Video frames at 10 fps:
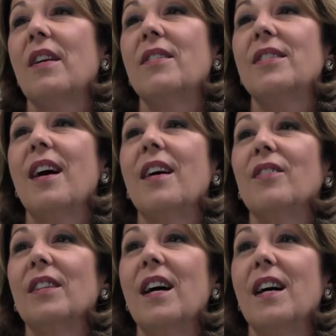our
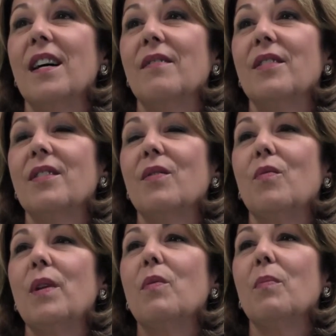entire lives,
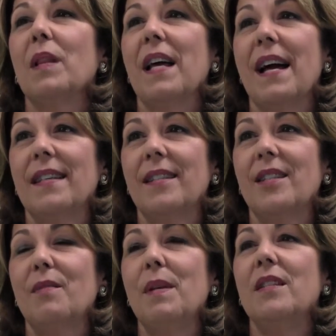we were blessed
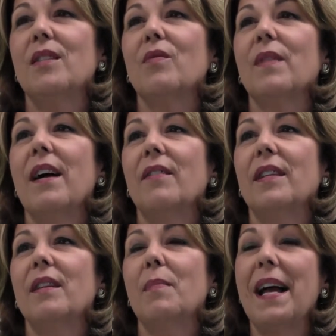to be
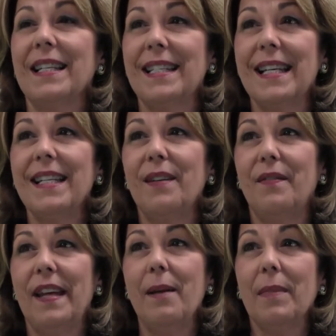surrounded by extended
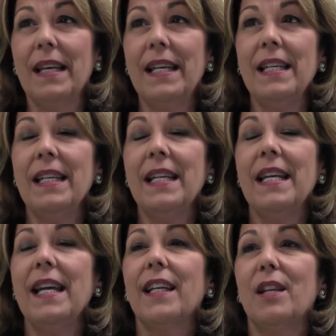family
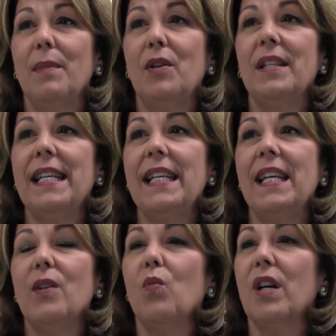and community
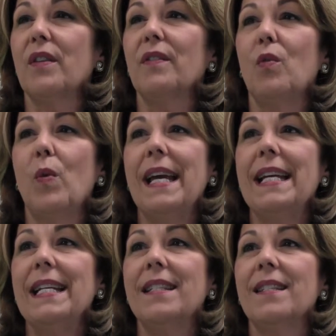in wonderful
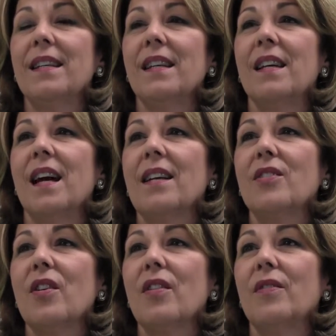ways. I
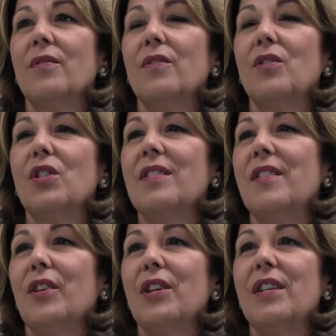saw just
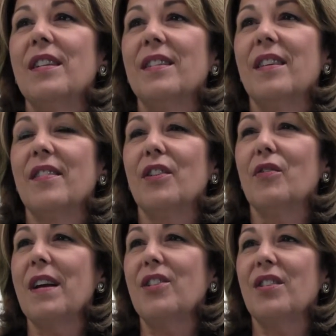their goodness and their
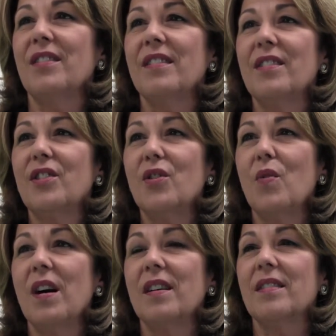graciousness
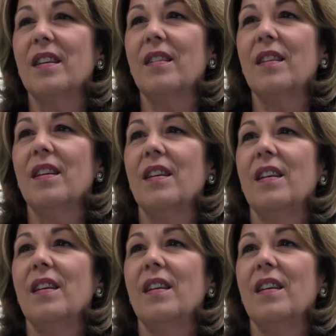to us and